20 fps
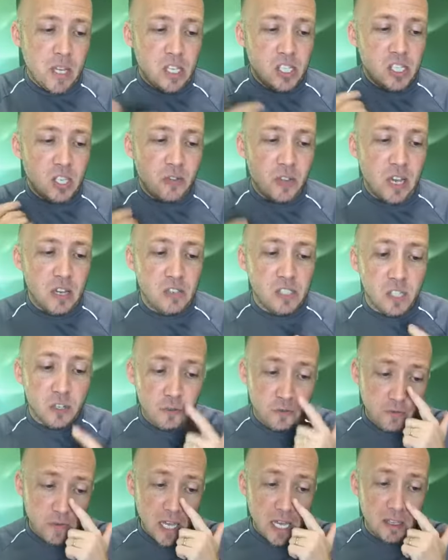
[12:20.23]
So those who
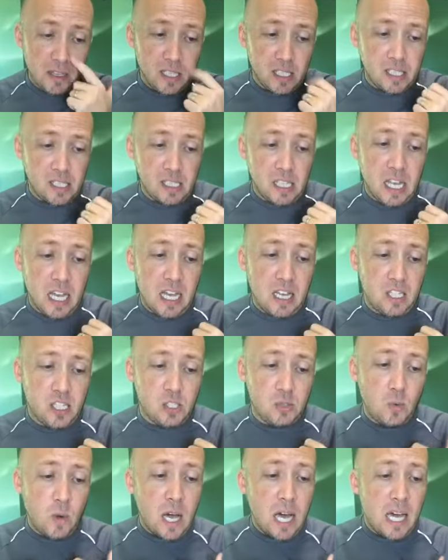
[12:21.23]
fed the
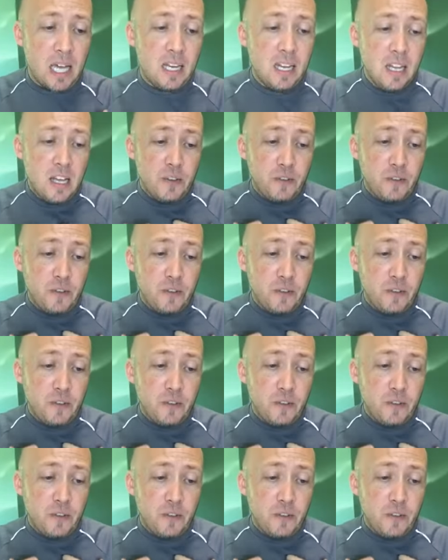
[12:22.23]
swine